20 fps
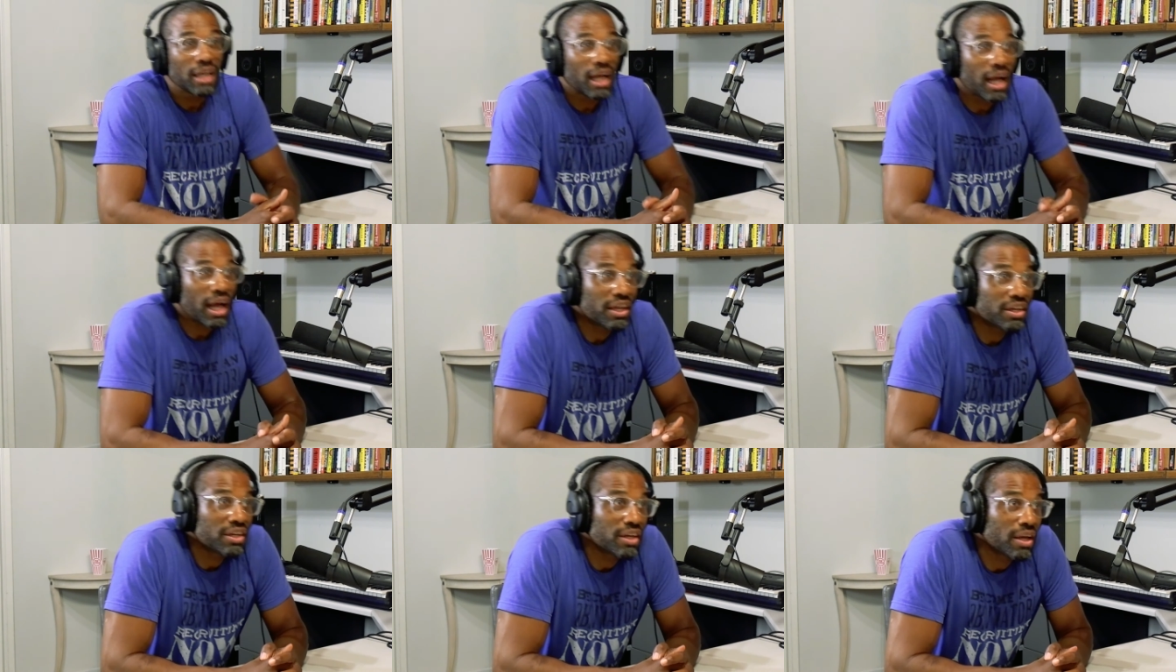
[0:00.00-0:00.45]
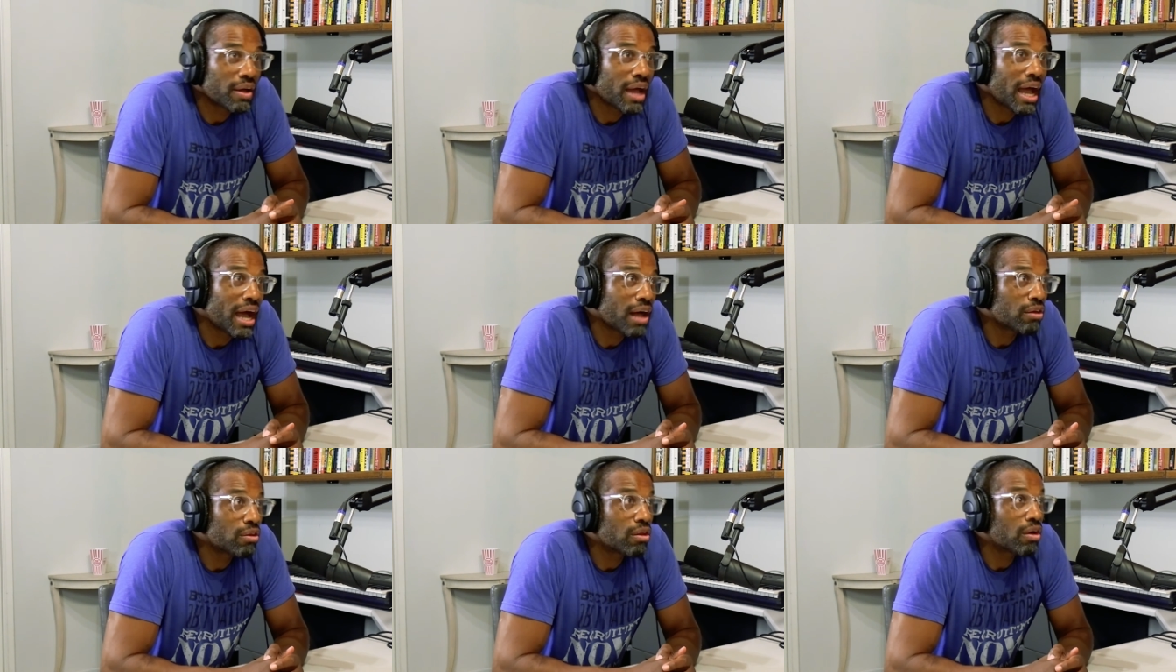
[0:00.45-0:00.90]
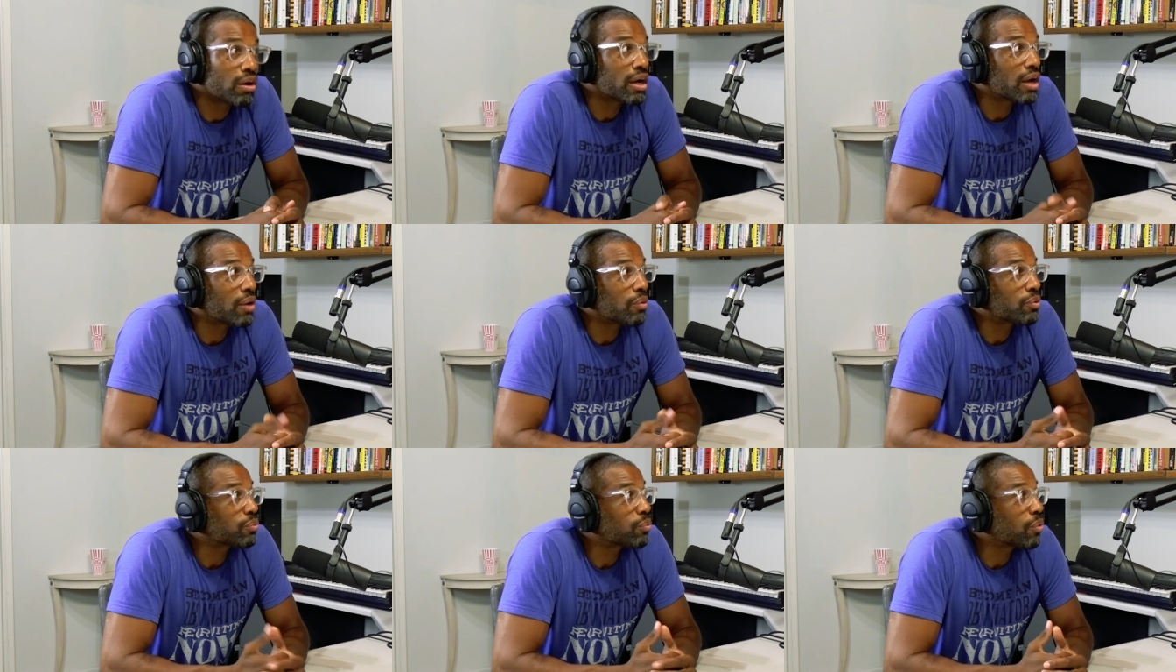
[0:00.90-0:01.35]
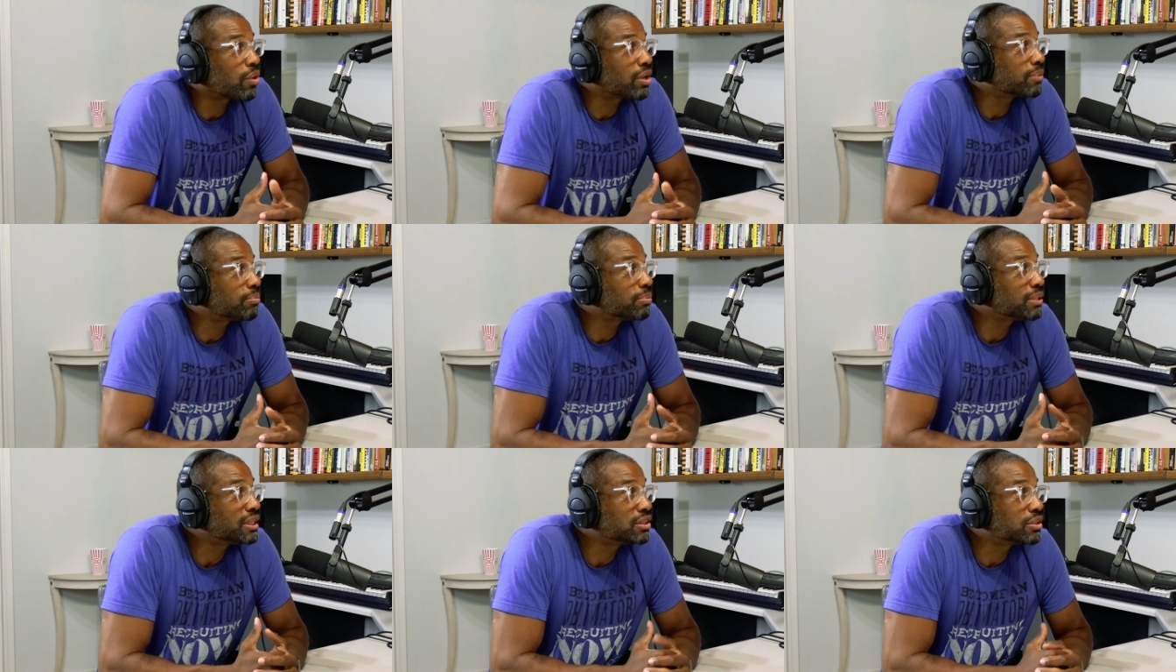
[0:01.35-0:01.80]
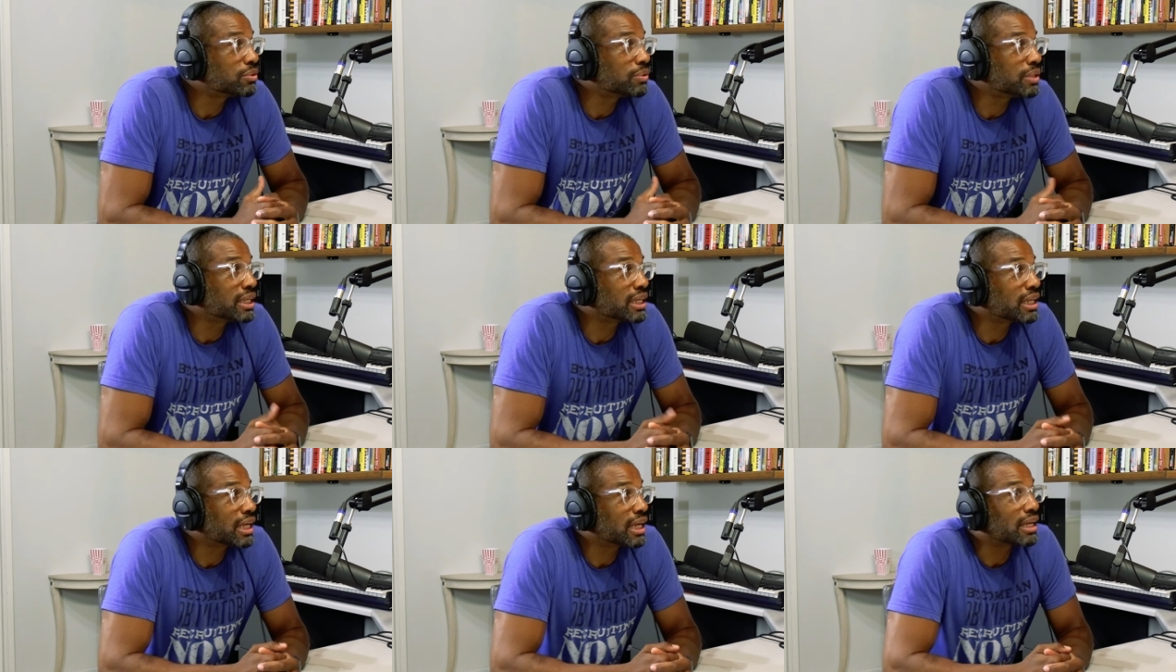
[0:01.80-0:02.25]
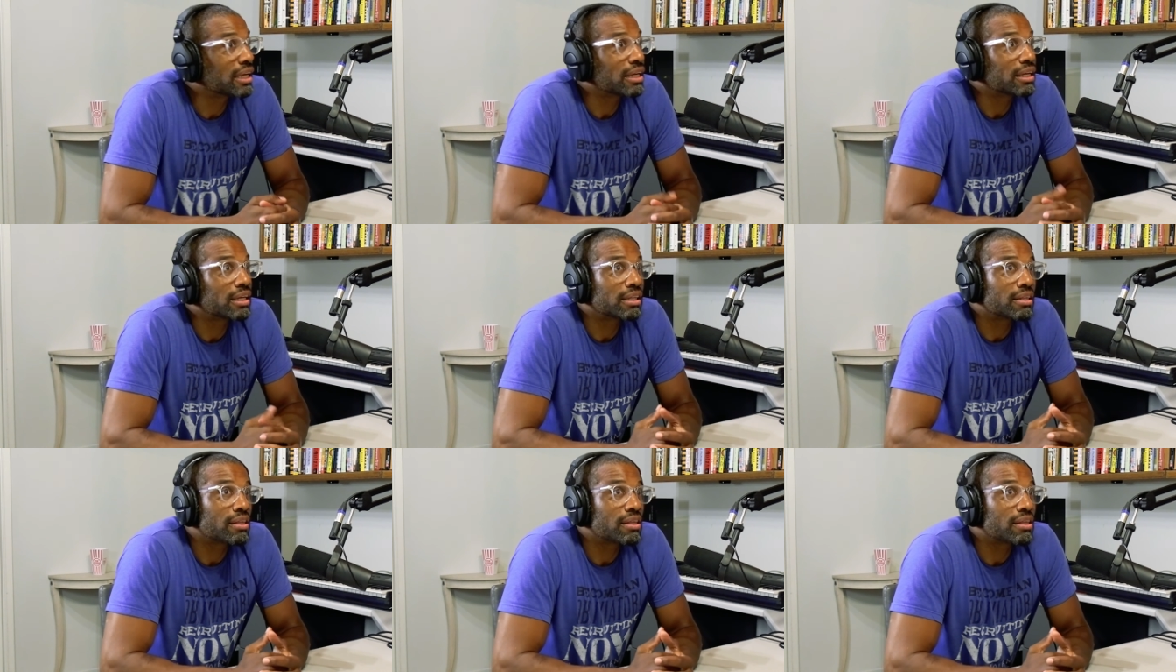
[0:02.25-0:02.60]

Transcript: I don't know how long I would want to be doing it